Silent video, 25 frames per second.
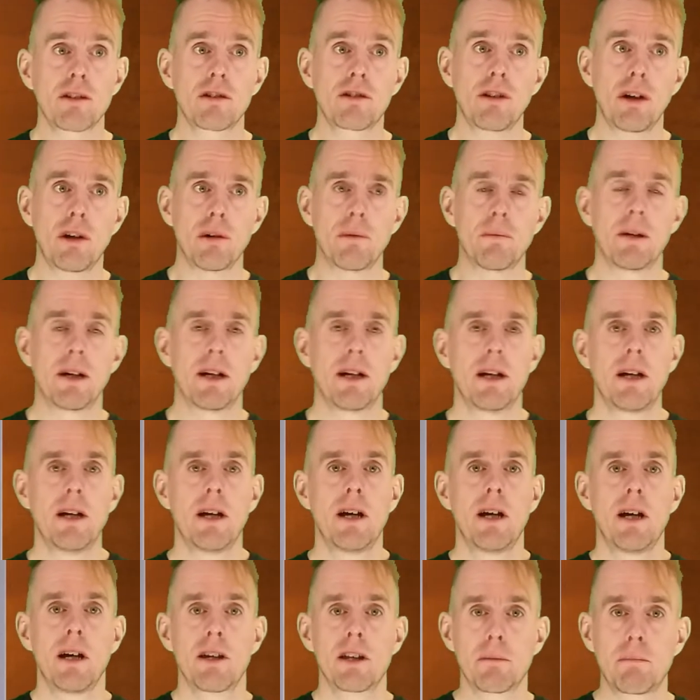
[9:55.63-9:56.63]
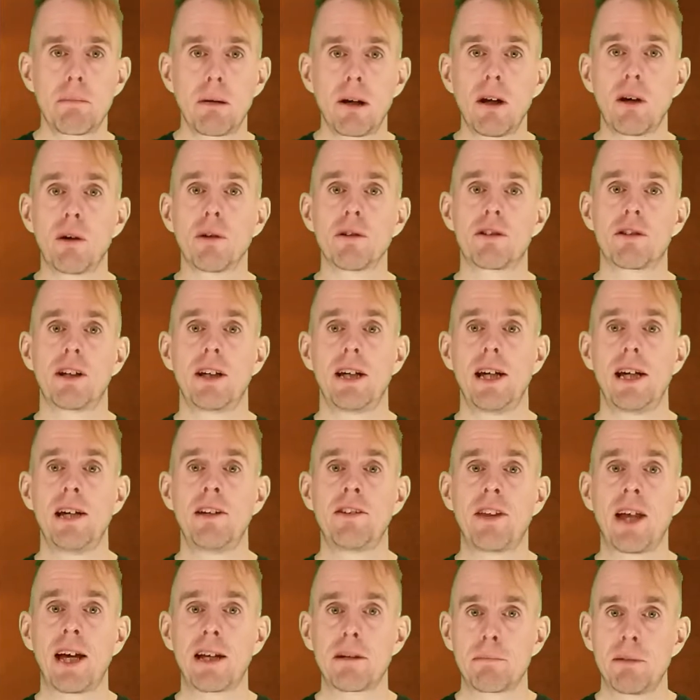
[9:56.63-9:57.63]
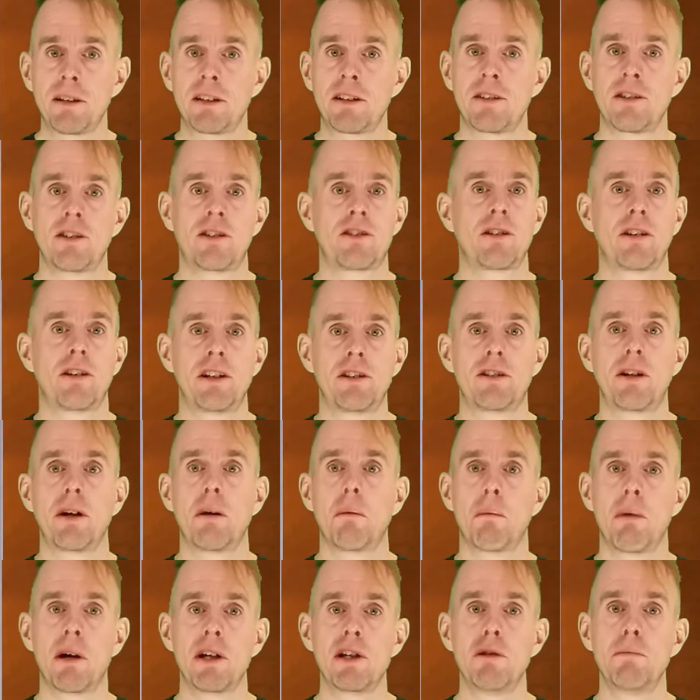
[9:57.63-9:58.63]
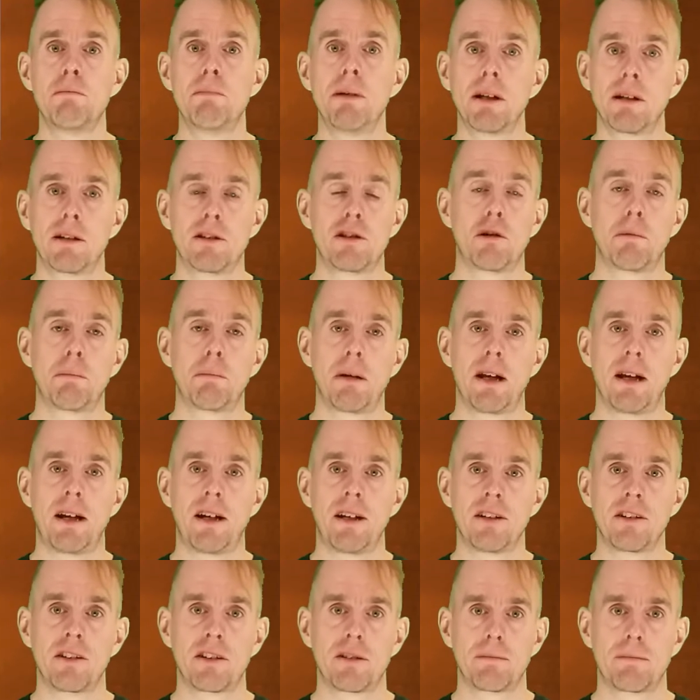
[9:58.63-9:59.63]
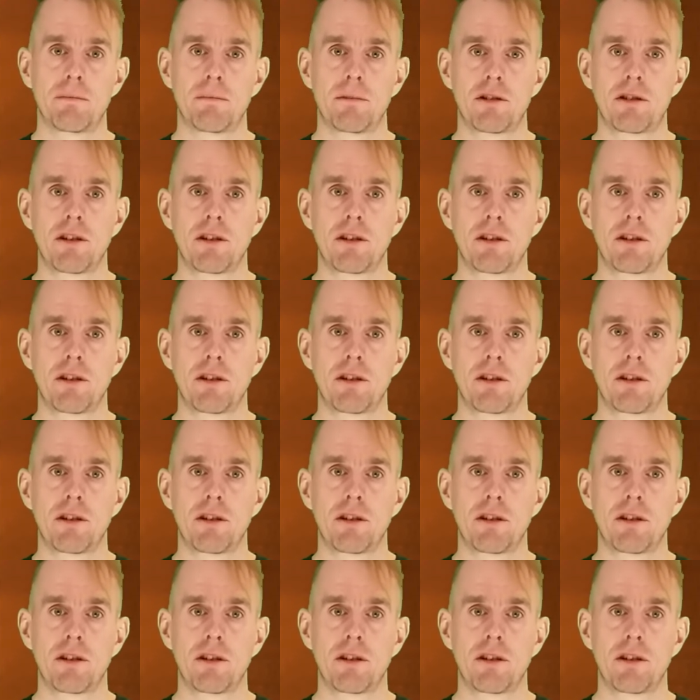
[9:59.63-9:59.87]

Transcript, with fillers: So, the plot is that bit of the site where you build your plant.